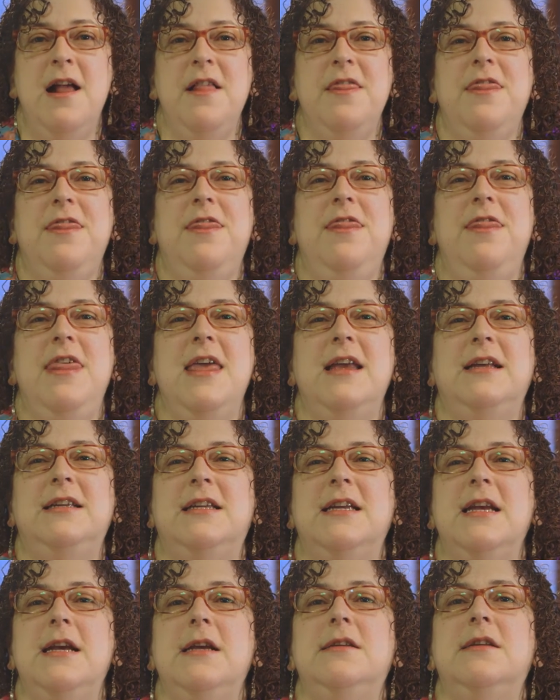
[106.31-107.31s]

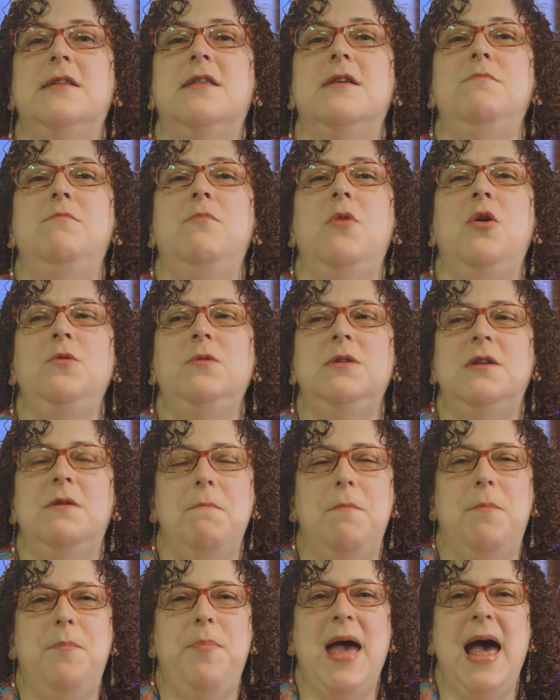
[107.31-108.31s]
This is the
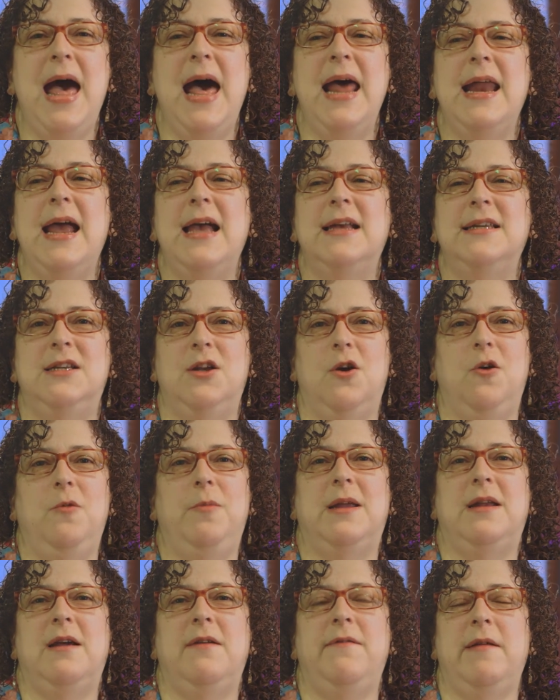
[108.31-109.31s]
most badass
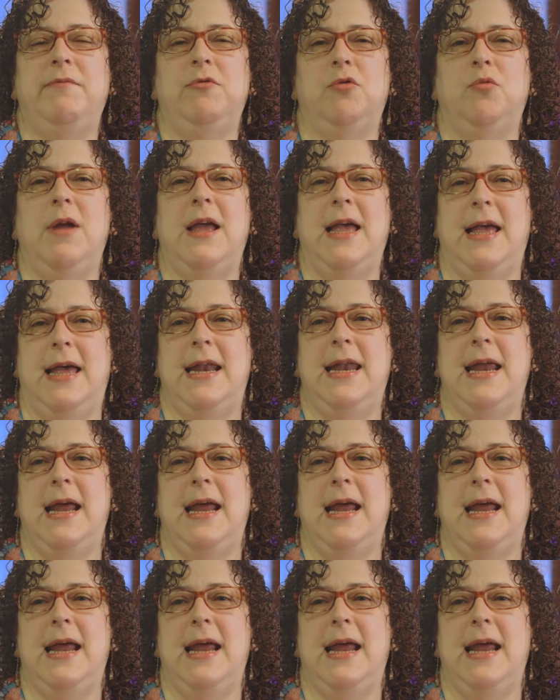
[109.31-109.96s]
obit I've ever read.